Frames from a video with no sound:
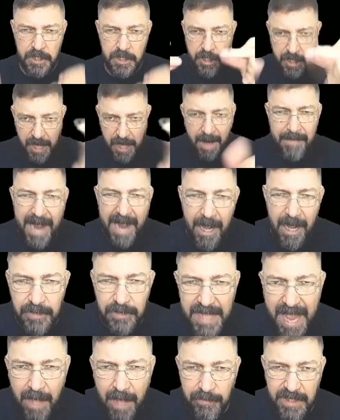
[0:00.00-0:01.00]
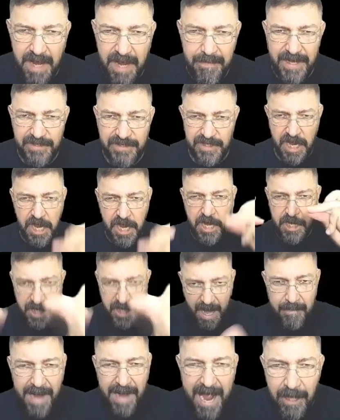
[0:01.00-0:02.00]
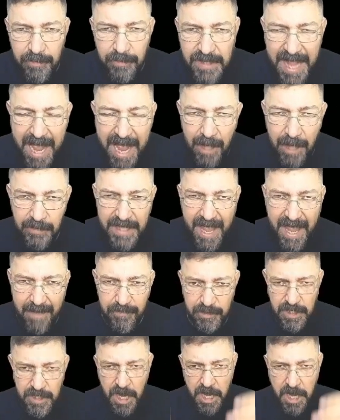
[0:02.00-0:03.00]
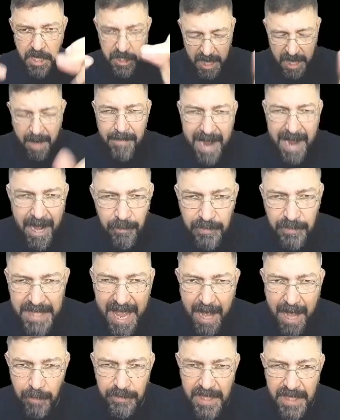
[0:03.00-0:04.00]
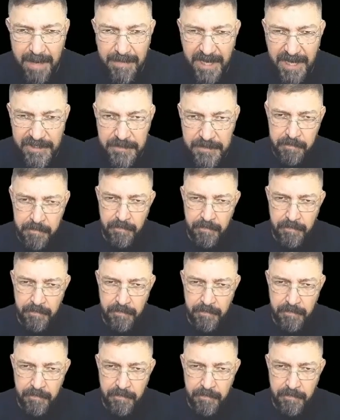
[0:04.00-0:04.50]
Come out now, demons. Come out now, devils. Come out now, demons.